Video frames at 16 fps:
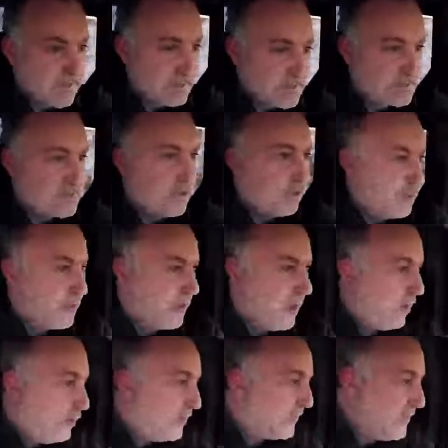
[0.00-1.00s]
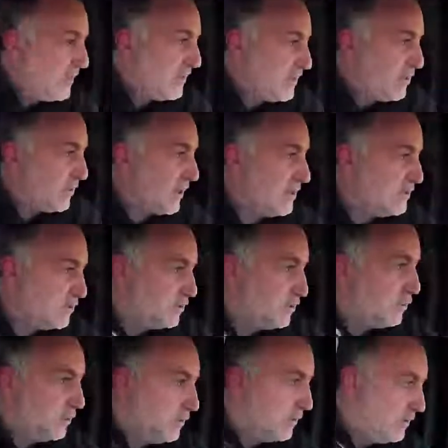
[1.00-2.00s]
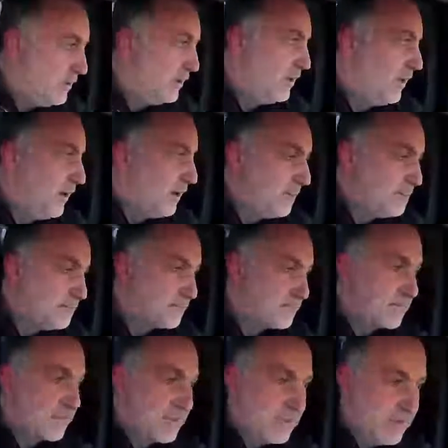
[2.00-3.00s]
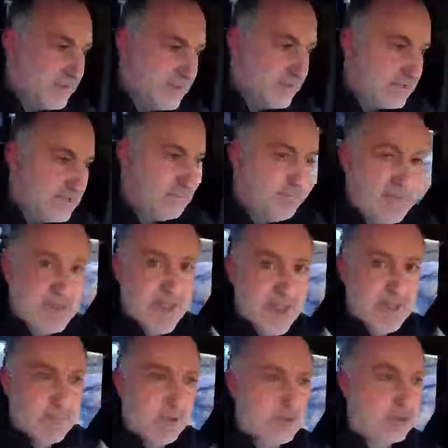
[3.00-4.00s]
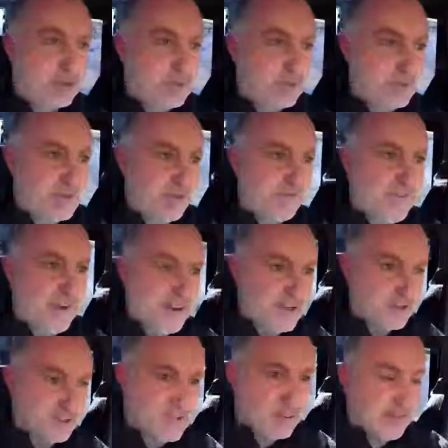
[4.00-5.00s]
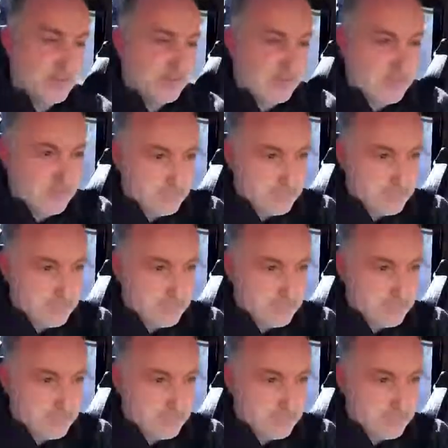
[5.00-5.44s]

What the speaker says: So the only thing you can do is be able to defend yourself.